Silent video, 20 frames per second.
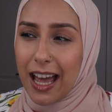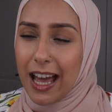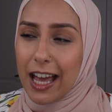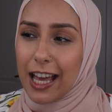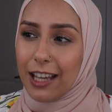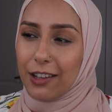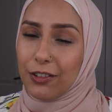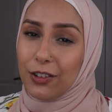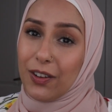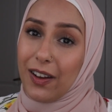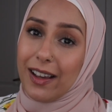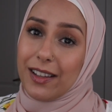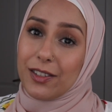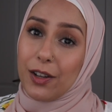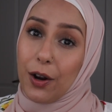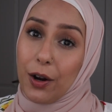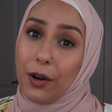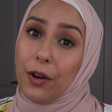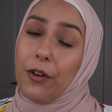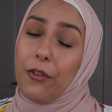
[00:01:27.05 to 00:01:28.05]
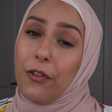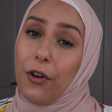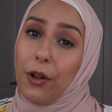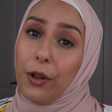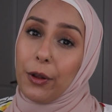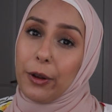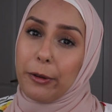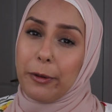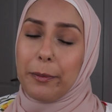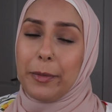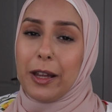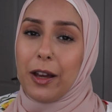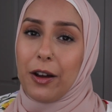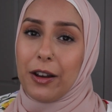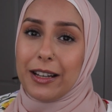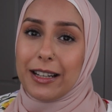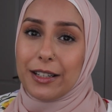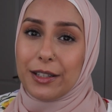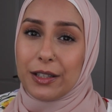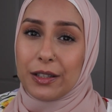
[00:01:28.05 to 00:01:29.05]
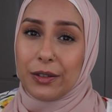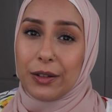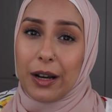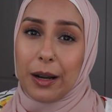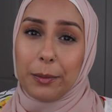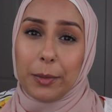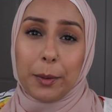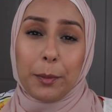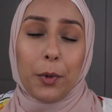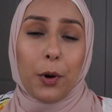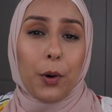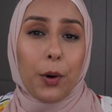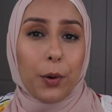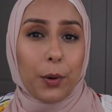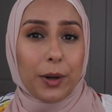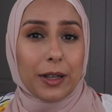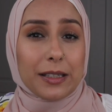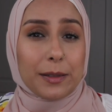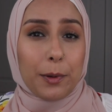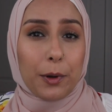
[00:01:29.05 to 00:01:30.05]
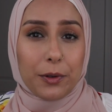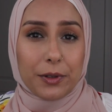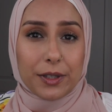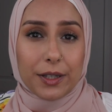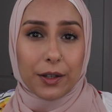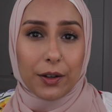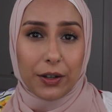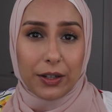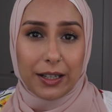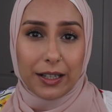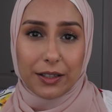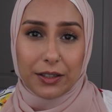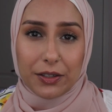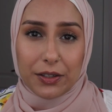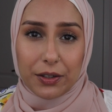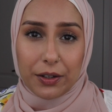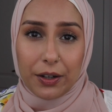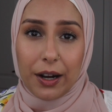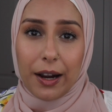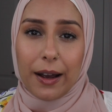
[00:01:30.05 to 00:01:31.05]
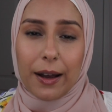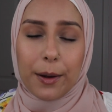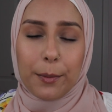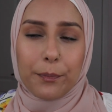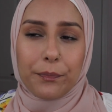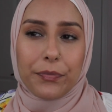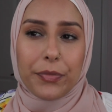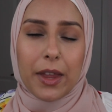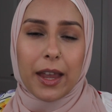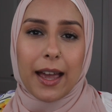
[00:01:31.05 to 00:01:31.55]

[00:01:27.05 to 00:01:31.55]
If you guys aren't following me on Instagram, I'm always posting on Instagram,